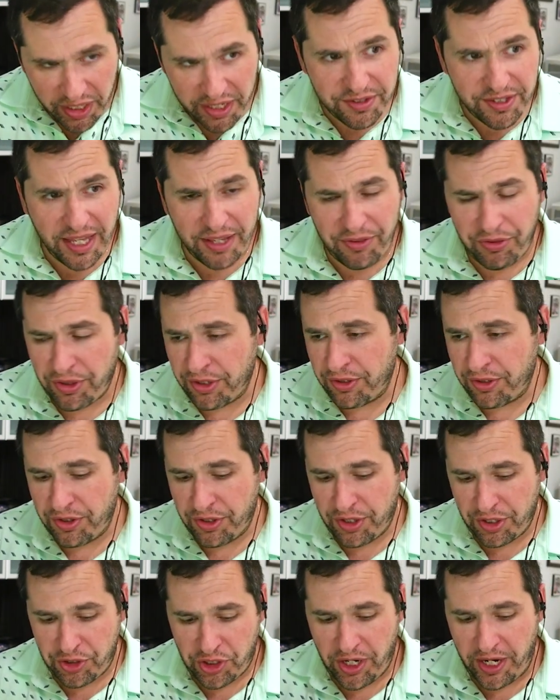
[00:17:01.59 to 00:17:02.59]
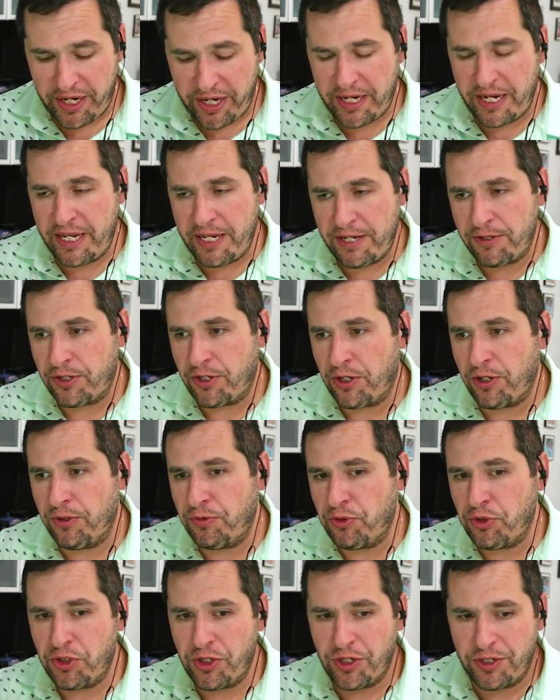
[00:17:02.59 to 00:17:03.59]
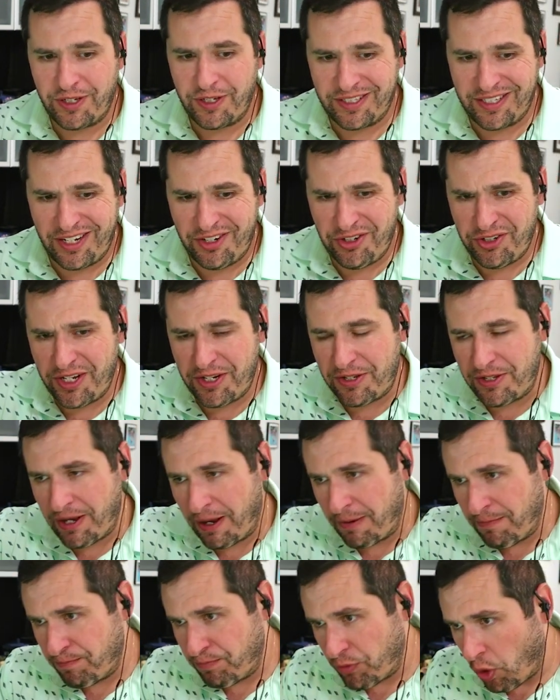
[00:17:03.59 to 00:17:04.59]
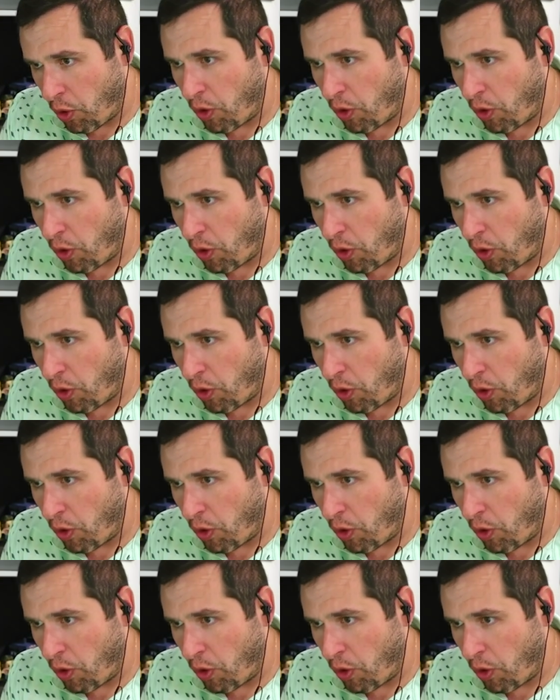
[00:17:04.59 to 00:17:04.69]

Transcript: is that the Chinese could just essentially dump